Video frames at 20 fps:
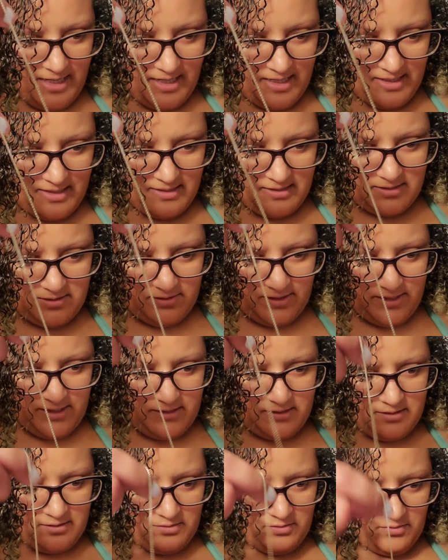it during
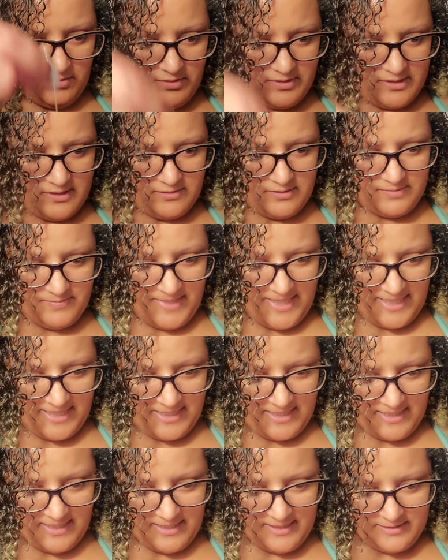school. This is back
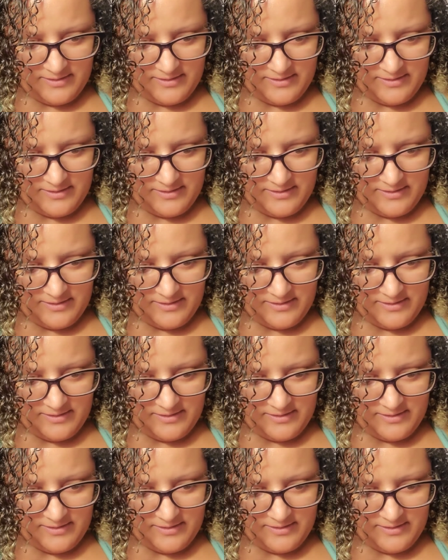in high